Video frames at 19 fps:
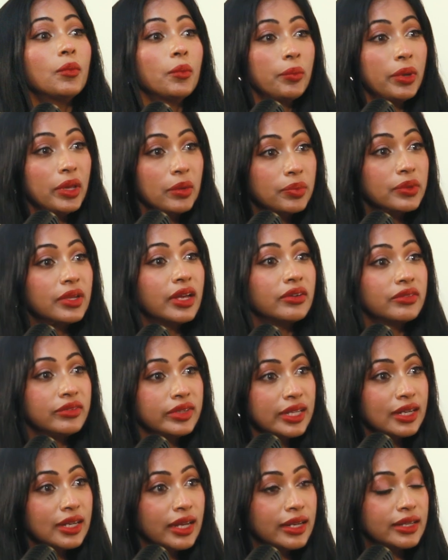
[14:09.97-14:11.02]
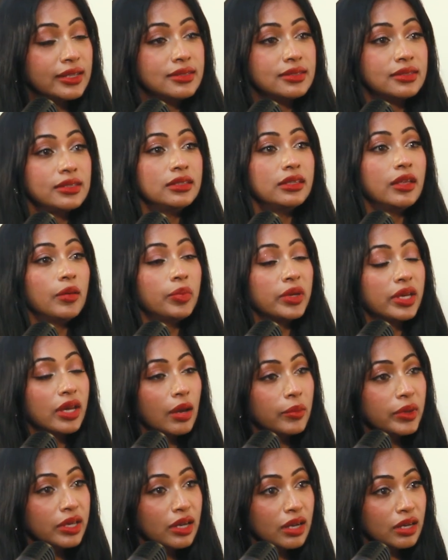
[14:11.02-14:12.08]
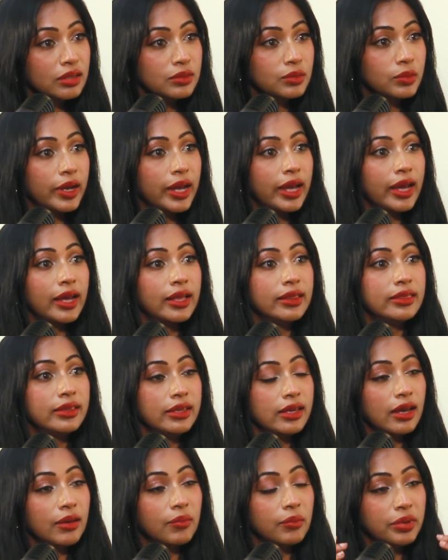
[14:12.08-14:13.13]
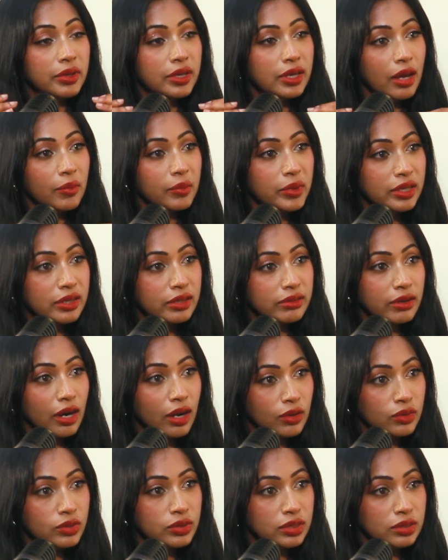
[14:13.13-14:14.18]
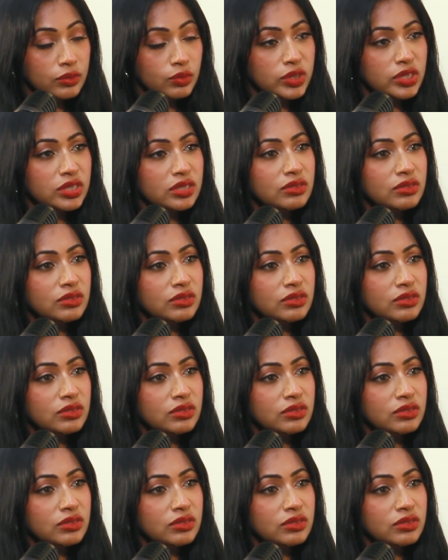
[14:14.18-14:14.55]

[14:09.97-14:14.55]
people are realizing they're becoming aware, they are becoming grounded, which is